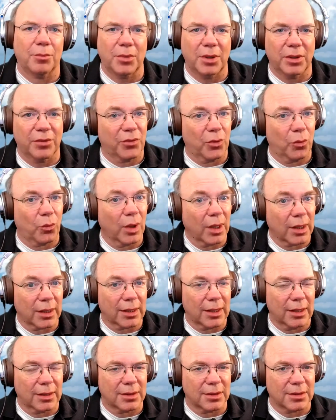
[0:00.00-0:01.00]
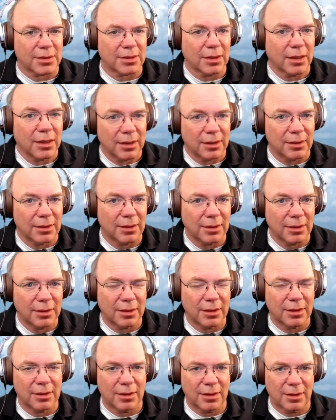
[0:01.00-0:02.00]
I mean, if you want to get this done,
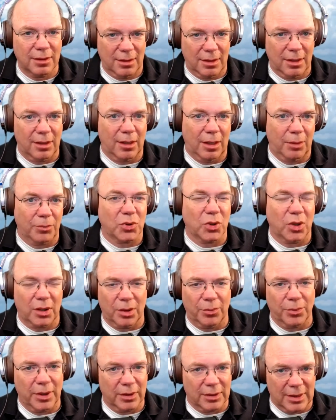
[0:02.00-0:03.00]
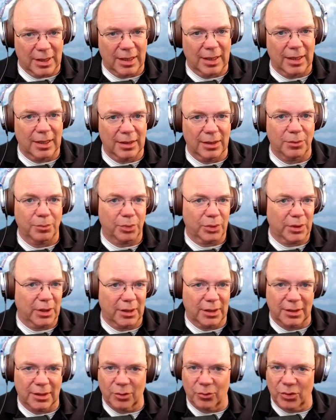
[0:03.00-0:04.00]
and I'm talking about the high-end
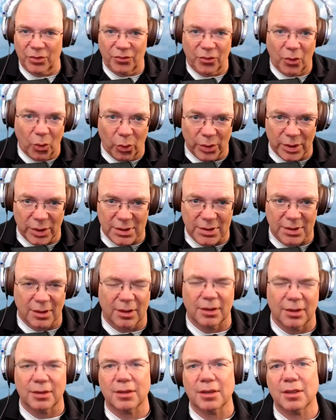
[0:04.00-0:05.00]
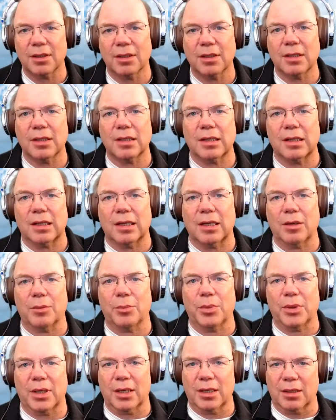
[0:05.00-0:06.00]
planning that we've always done,
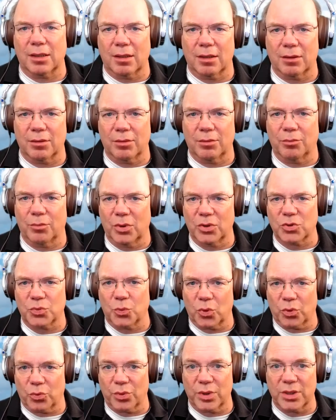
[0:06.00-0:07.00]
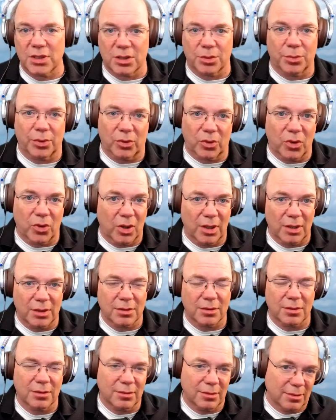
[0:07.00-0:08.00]
but at a much more reasonable
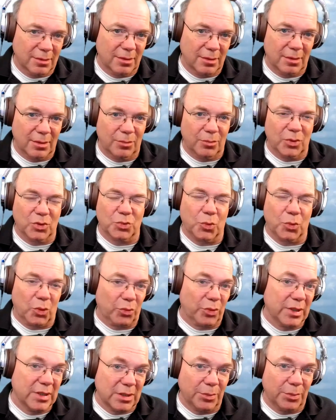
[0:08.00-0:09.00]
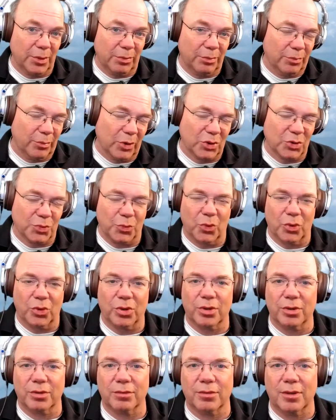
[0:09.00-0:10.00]
cost, much more reasonable, much
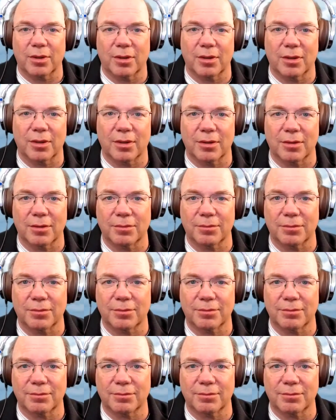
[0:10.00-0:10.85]
more, I